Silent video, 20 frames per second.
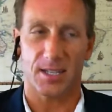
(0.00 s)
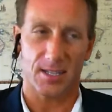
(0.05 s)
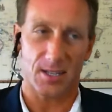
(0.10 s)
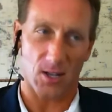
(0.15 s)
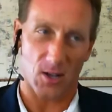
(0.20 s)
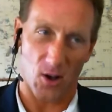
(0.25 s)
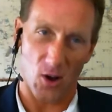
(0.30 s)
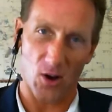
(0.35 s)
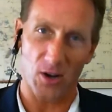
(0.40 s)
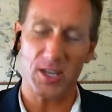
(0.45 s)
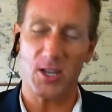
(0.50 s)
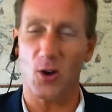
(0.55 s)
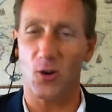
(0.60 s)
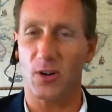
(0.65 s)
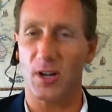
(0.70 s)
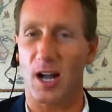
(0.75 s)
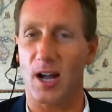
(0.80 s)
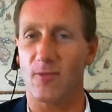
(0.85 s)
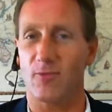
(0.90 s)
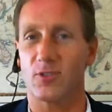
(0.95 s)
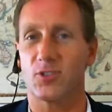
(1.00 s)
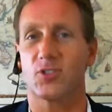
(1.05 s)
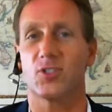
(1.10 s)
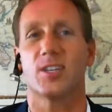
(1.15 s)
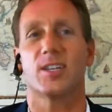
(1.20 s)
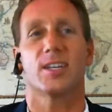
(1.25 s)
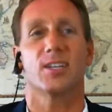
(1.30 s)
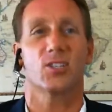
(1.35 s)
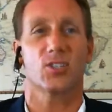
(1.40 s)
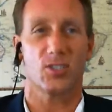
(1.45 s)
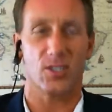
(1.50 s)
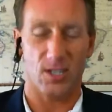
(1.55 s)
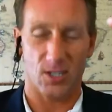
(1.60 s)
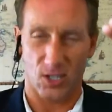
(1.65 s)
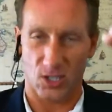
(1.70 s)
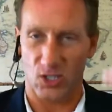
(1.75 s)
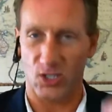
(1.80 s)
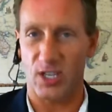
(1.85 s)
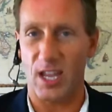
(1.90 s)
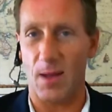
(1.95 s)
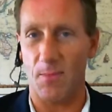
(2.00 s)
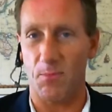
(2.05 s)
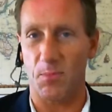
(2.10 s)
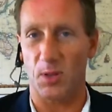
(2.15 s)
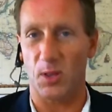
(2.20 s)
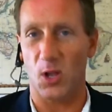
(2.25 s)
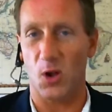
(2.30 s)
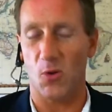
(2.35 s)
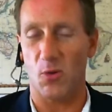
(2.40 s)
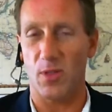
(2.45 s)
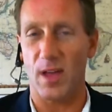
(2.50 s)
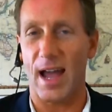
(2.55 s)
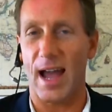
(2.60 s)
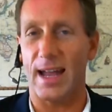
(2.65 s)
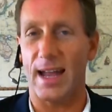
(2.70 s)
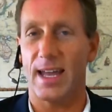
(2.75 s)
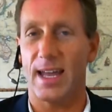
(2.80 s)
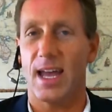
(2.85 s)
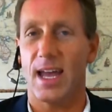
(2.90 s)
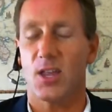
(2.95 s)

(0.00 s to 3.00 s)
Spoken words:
Audio conferencing is a step below that.